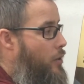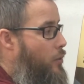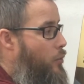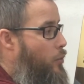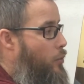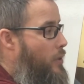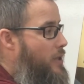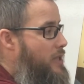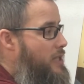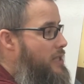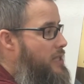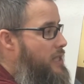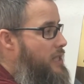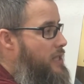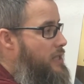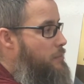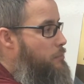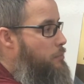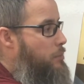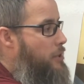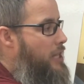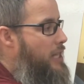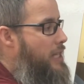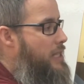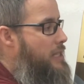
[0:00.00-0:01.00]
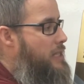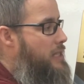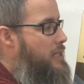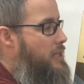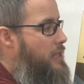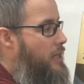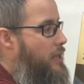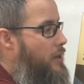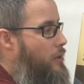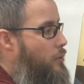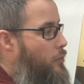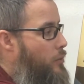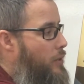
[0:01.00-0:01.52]
One says
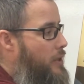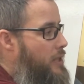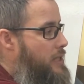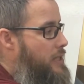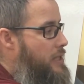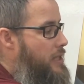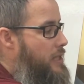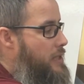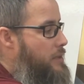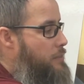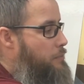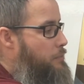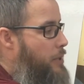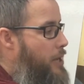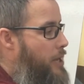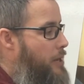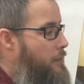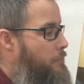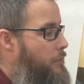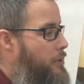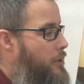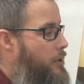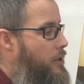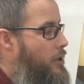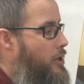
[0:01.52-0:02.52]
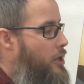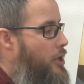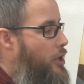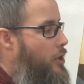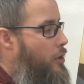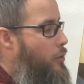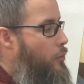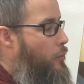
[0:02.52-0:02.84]
plastic, one says paper,